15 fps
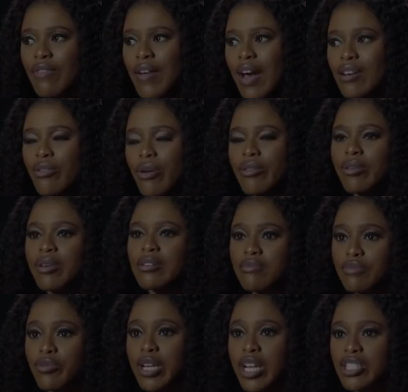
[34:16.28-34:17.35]
had great
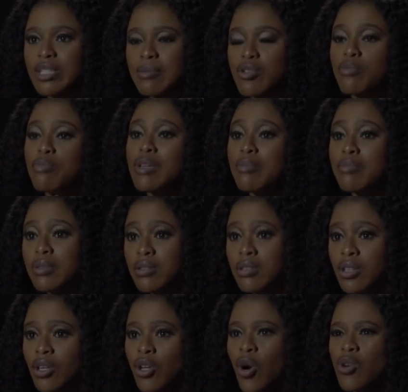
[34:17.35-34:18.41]
relationships with people.
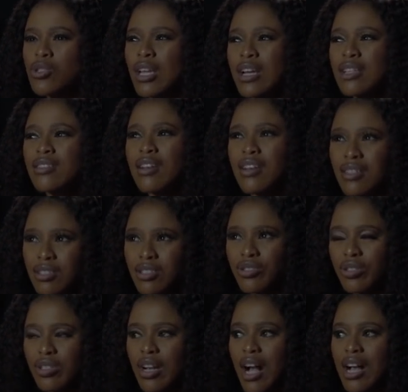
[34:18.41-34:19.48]
Also like in the
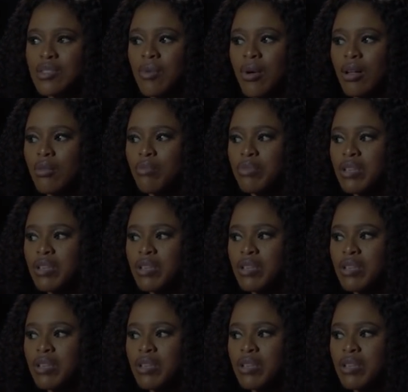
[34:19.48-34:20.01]
industry as well,